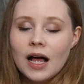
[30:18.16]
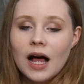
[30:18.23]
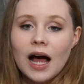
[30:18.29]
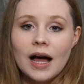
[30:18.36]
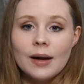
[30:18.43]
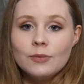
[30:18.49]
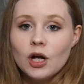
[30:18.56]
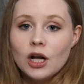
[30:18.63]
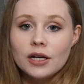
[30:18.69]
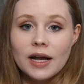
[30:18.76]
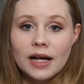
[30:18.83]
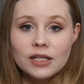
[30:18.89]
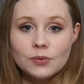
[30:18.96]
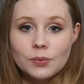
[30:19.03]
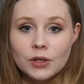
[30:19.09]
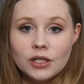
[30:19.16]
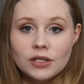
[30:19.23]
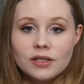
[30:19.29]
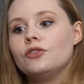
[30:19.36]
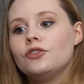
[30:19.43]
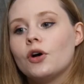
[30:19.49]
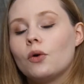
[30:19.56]
I'm not an expert,
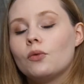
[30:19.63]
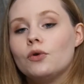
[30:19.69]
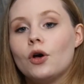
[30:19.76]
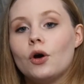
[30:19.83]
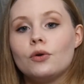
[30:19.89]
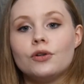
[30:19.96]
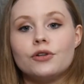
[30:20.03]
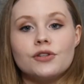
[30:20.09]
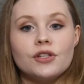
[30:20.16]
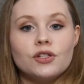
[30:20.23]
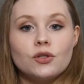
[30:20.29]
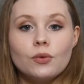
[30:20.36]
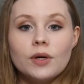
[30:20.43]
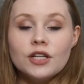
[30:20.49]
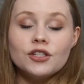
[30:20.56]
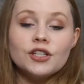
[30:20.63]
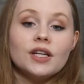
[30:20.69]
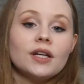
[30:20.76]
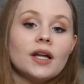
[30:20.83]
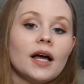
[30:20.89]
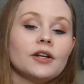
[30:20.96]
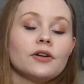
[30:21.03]
don't know your
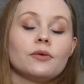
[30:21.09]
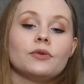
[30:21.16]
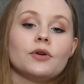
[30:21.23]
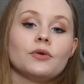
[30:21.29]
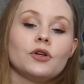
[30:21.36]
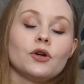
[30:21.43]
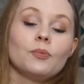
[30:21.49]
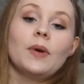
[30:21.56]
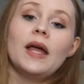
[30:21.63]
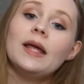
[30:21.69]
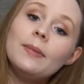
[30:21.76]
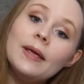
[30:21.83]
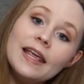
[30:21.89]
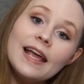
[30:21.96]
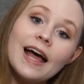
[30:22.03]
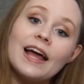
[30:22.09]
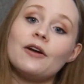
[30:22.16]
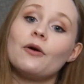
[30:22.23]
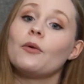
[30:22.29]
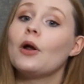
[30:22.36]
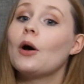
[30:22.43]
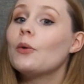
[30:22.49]
situation, I don't know your baby, I
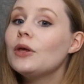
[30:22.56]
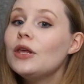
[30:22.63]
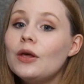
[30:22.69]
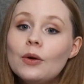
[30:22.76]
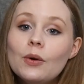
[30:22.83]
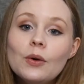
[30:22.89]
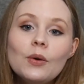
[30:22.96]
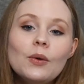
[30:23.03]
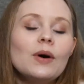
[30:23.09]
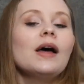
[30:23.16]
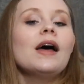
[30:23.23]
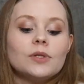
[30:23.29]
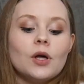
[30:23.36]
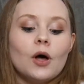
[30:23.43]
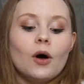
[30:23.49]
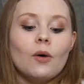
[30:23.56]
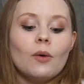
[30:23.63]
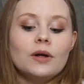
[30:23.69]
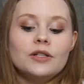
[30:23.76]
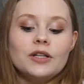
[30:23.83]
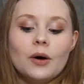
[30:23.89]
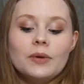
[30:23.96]
don't know you,
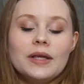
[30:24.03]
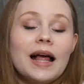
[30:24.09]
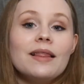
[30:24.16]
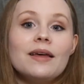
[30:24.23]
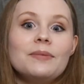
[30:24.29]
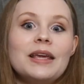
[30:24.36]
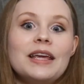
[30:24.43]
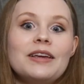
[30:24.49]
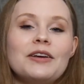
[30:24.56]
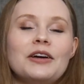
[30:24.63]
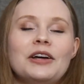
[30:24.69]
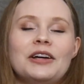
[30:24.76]
so don't yell at me.